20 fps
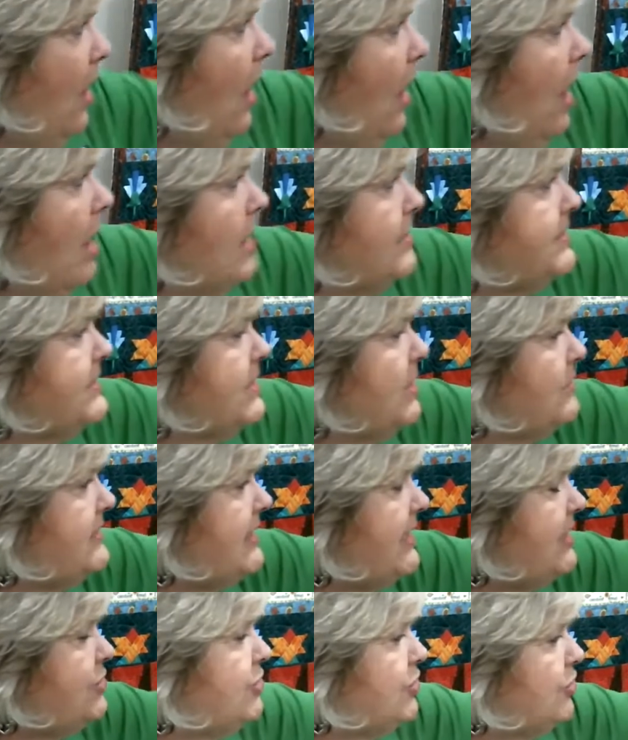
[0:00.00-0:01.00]
Also,
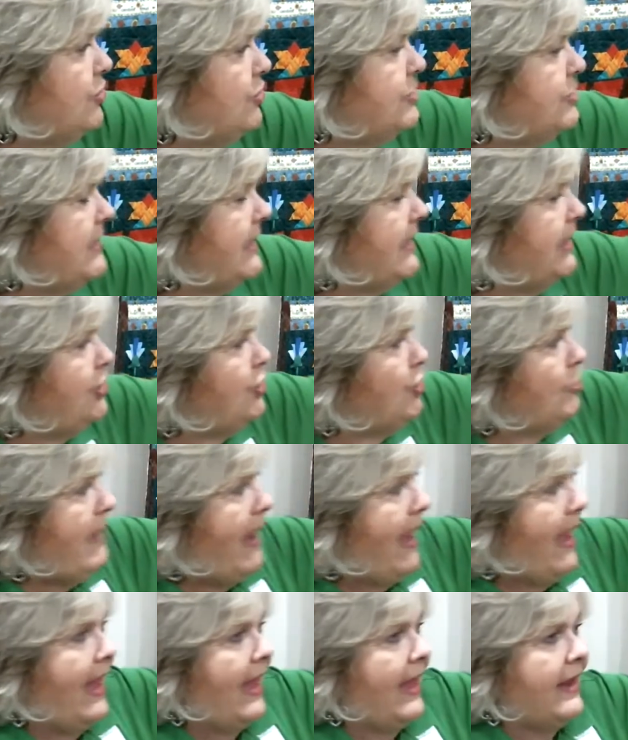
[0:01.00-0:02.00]
teachers, in your
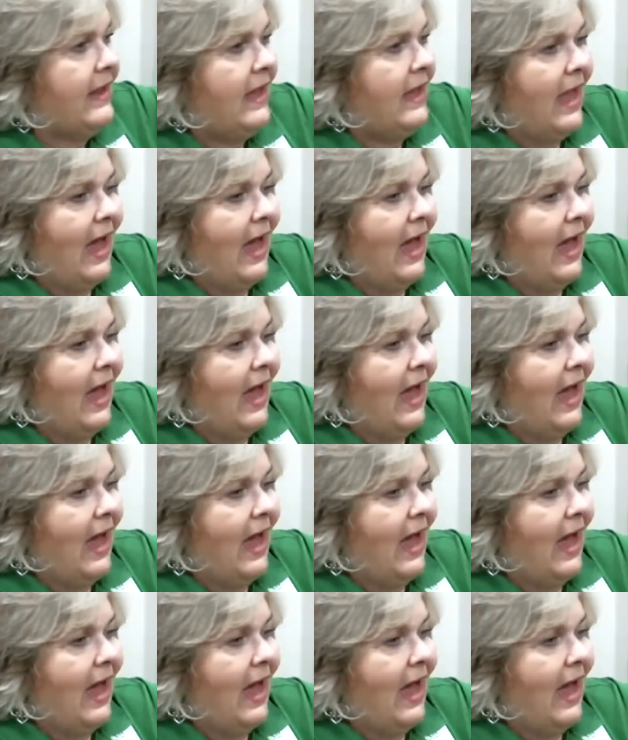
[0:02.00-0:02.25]
bag,